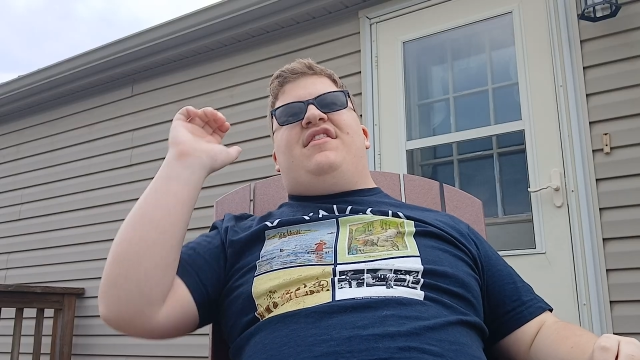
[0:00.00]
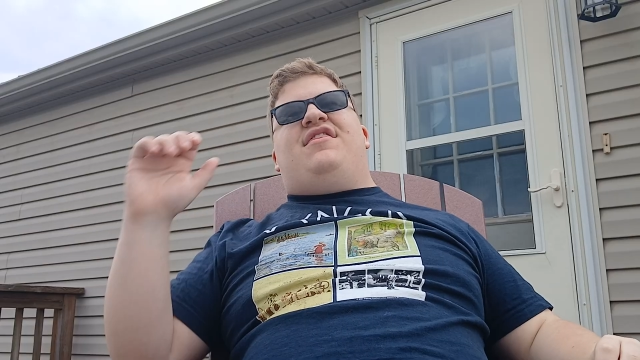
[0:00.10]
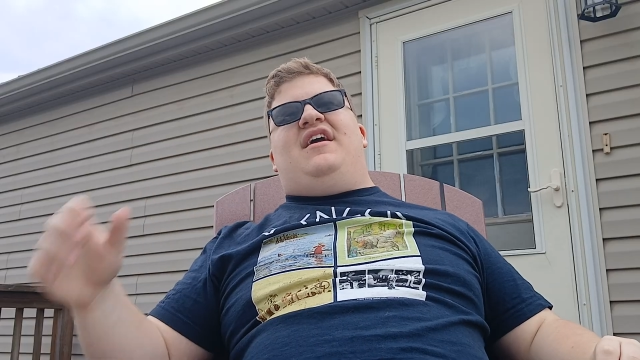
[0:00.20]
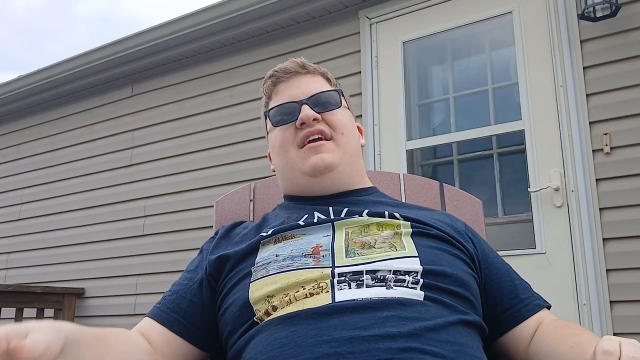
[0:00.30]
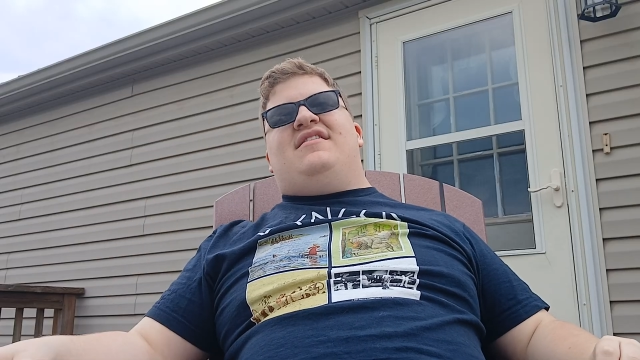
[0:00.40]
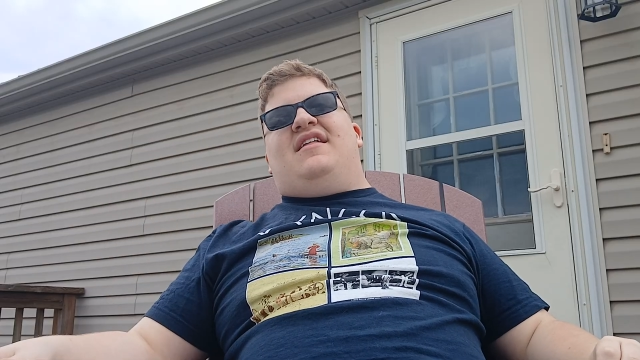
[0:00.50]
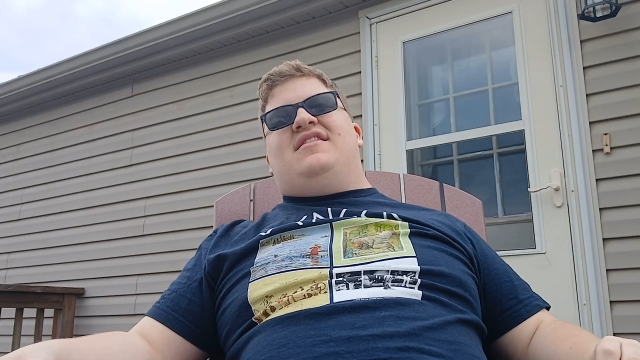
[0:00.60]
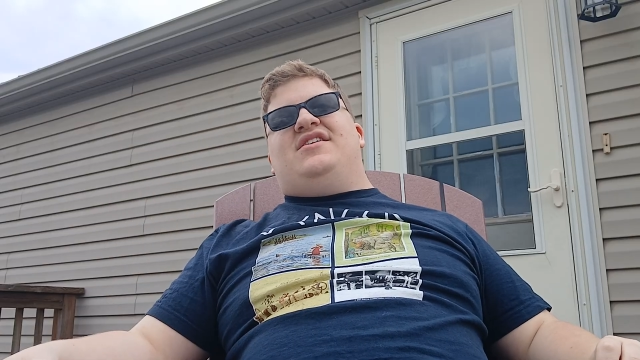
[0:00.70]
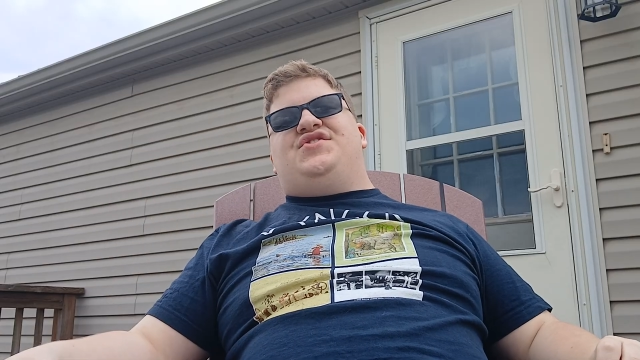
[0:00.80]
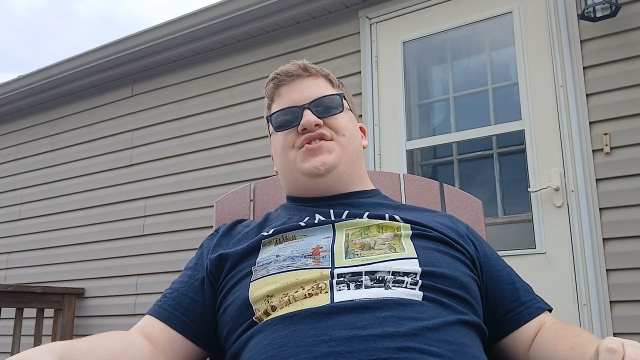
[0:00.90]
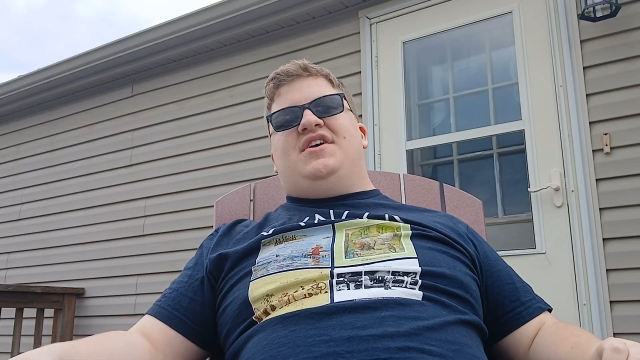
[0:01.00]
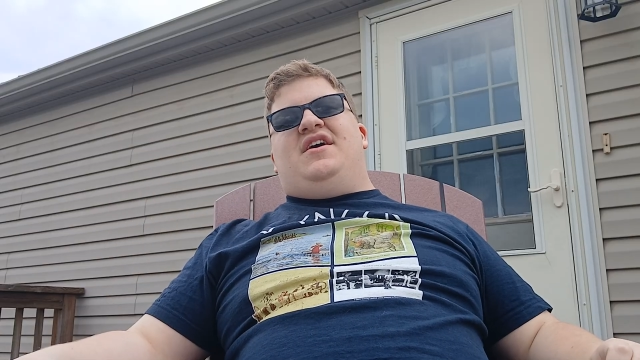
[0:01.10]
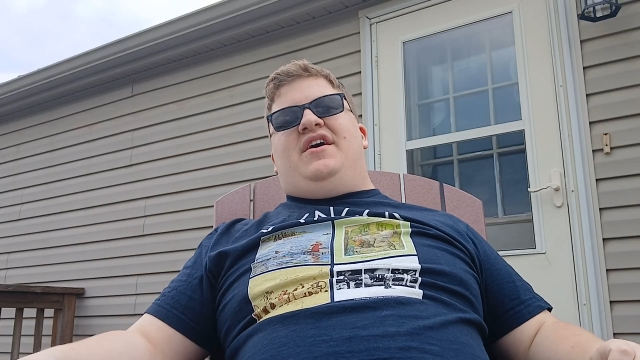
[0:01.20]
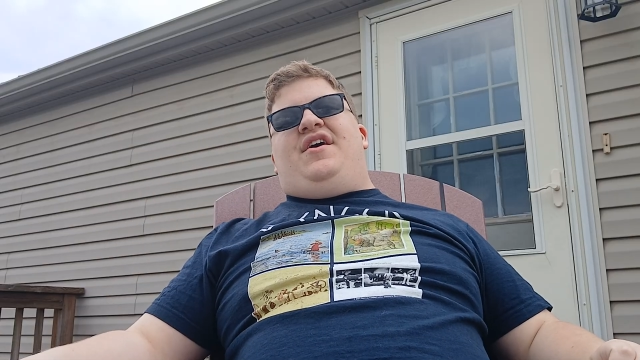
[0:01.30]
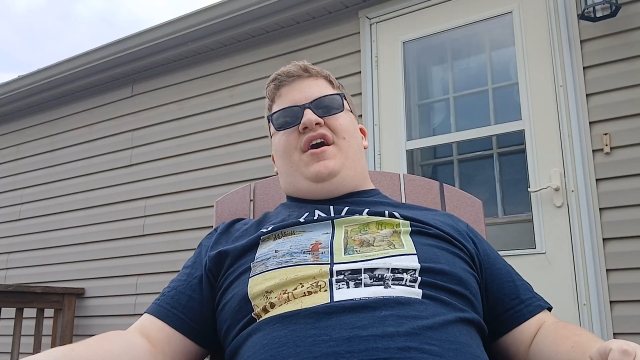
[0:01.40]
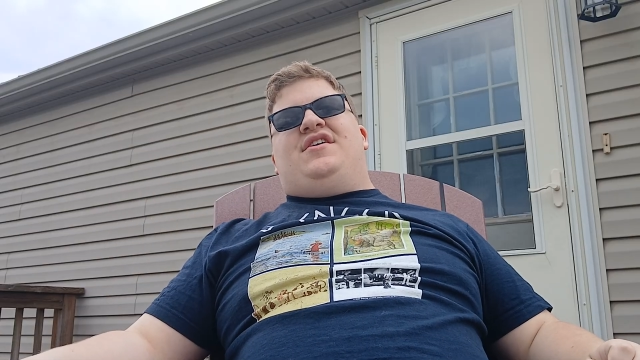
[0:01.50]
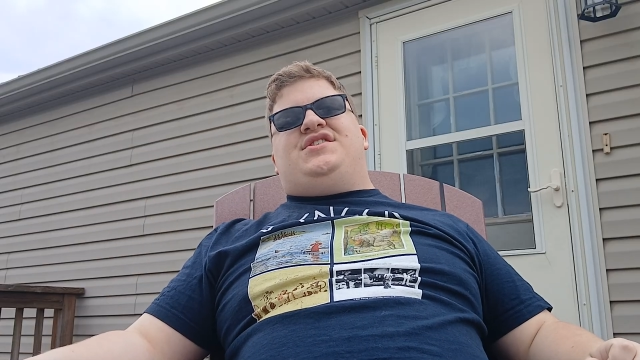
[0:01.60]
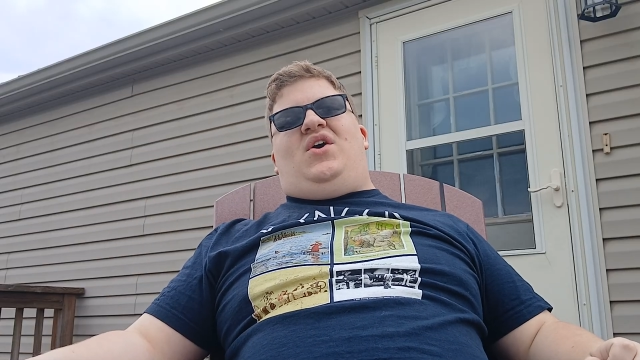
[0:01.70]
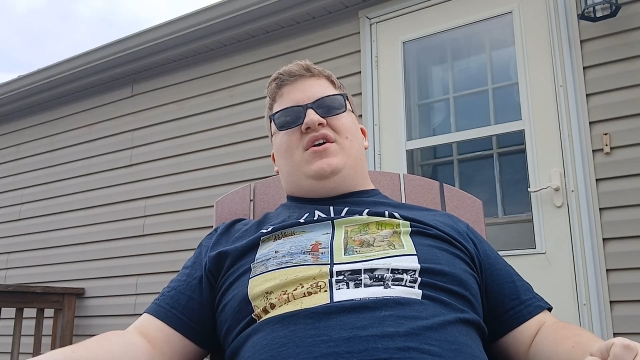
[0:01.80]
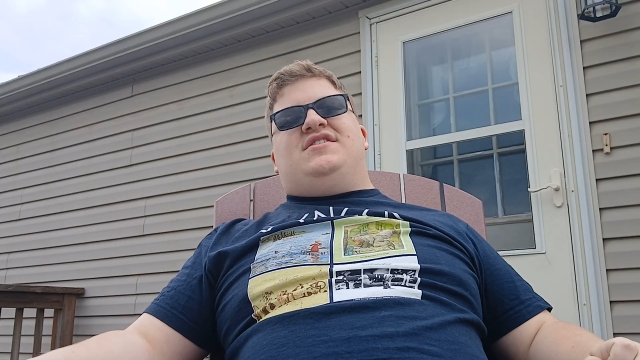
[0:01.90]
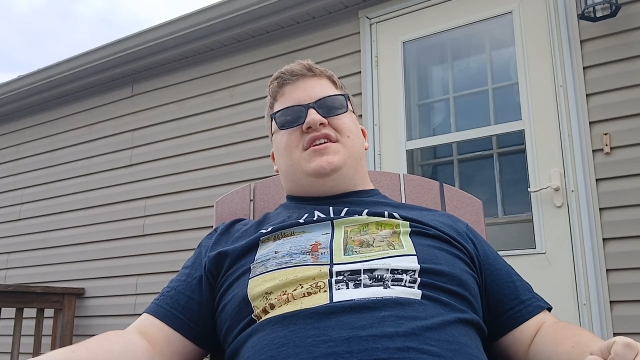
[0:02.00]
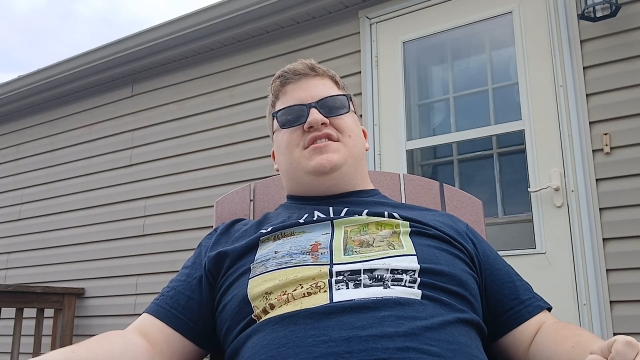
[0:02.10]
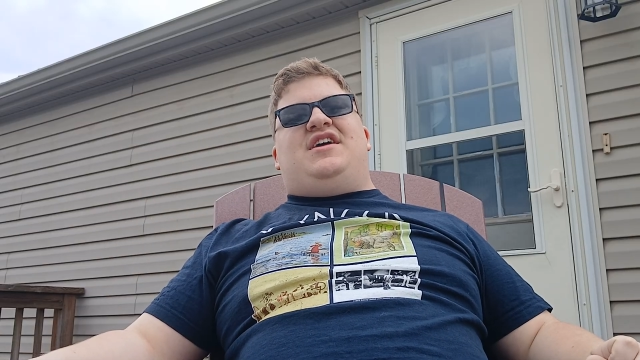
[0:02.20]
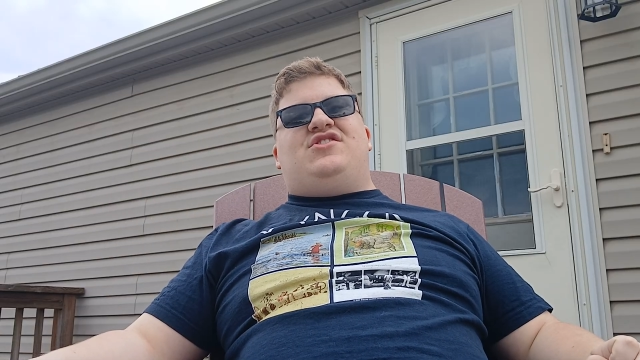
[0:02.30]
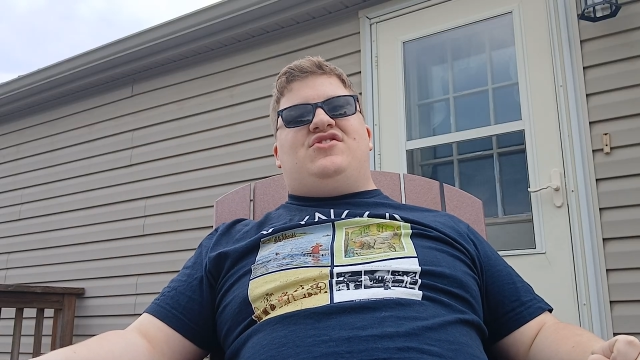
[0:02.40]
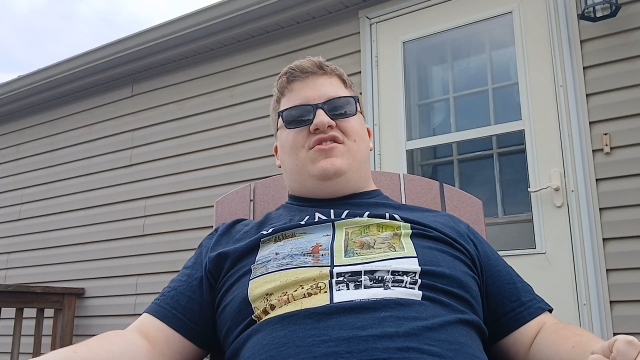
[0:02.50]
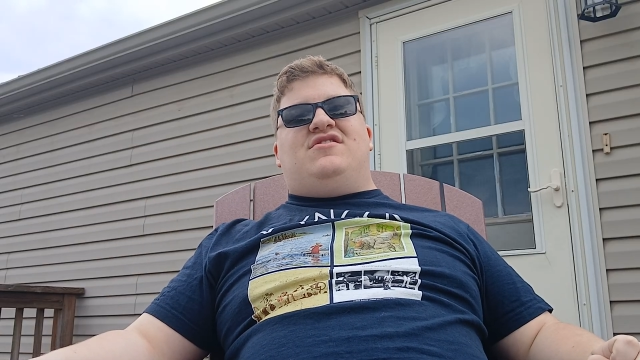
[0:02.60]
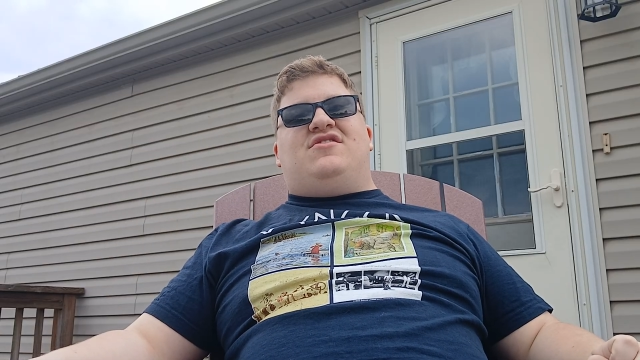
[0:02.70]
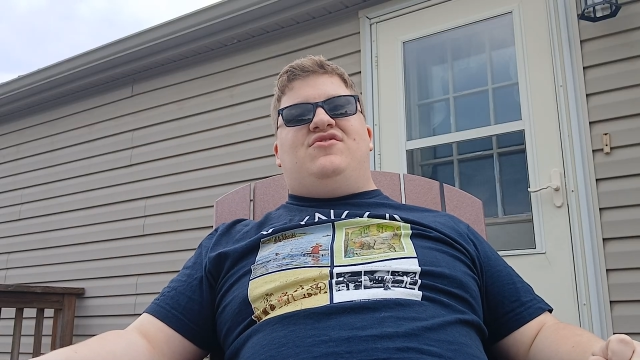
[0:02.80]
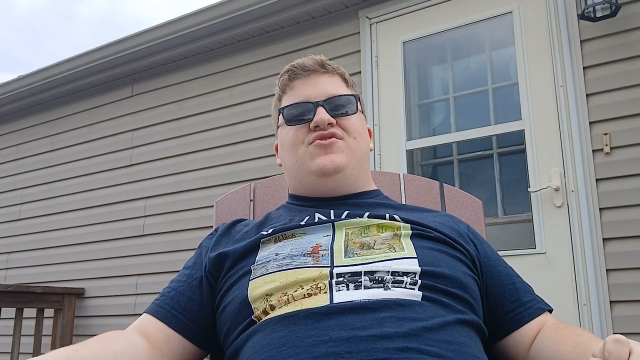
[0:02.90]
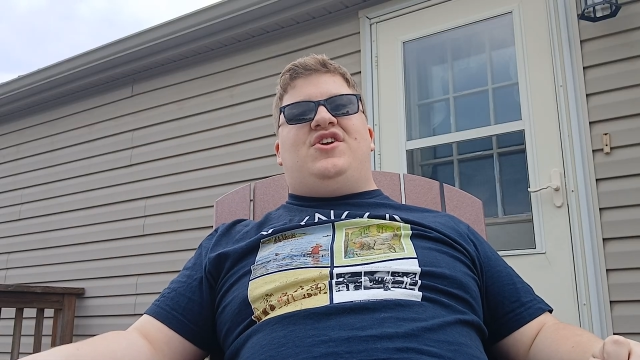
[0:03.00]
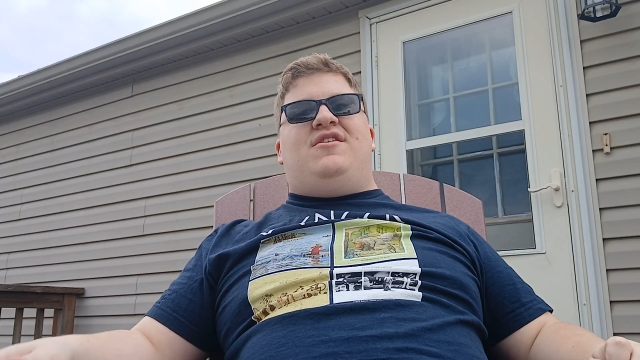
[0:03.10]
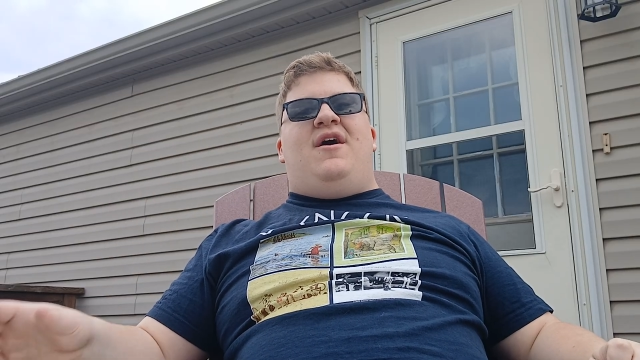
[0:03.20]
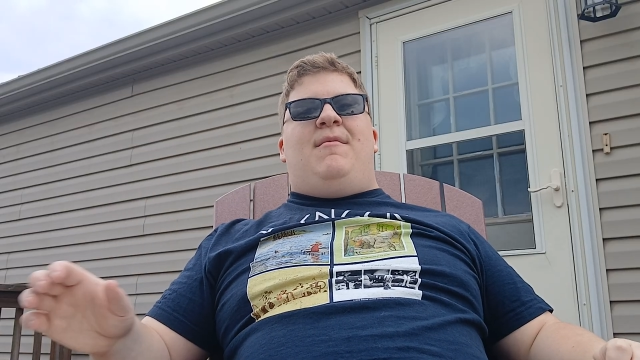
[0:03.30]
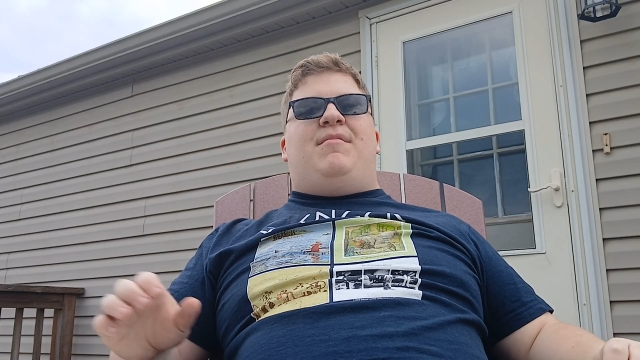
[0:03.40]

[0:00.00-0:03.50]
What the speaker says: think that this song is an essential inclusion,